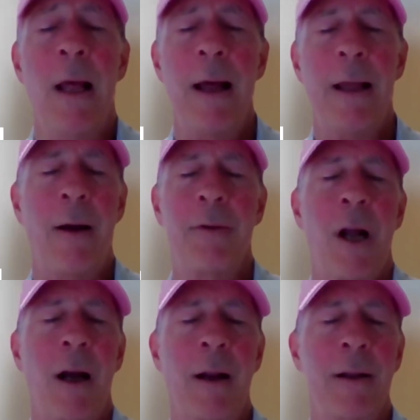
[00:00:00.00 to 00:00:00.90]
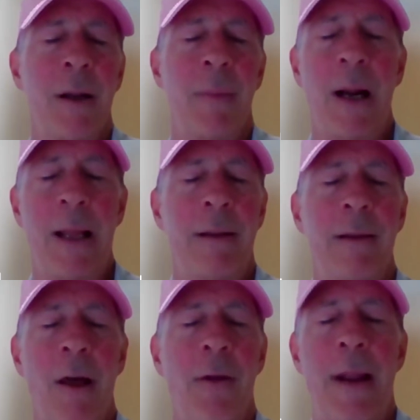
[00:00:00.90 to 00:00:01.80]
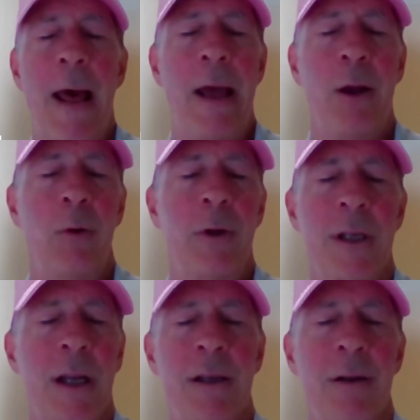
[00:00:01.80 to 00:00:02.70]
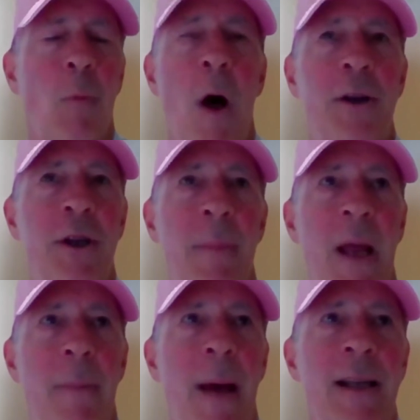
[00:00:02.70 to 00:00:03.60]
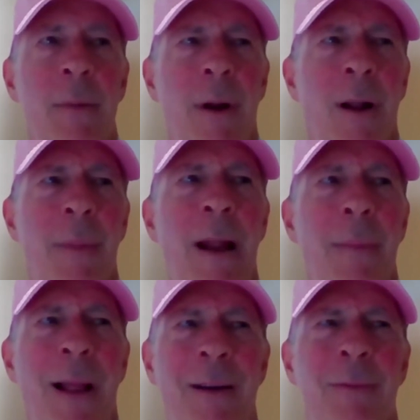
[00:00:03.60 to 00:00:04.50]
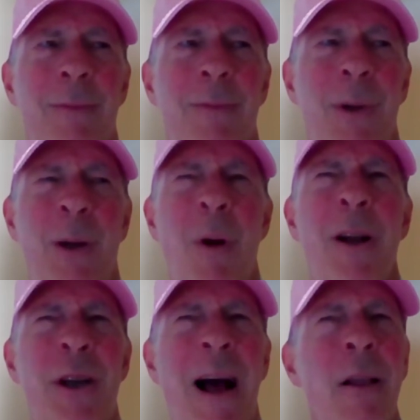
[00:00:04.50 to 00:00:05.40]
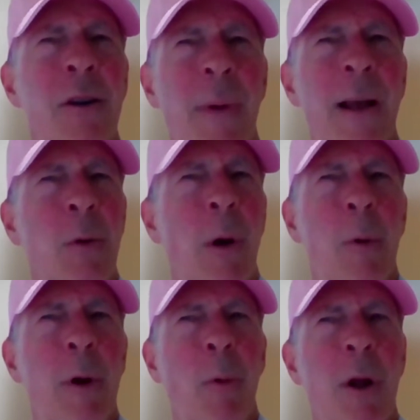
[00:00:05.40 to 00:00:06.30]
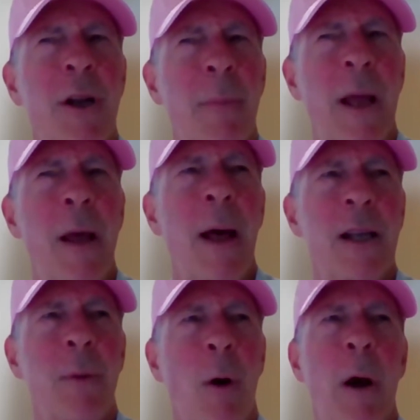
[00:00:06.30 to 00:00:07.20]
I was talking to somebody the other day who just doesn't watch NBA basketball. And I'm like, well, you watch college basketball. Why wouldn't you watch NBA basketball?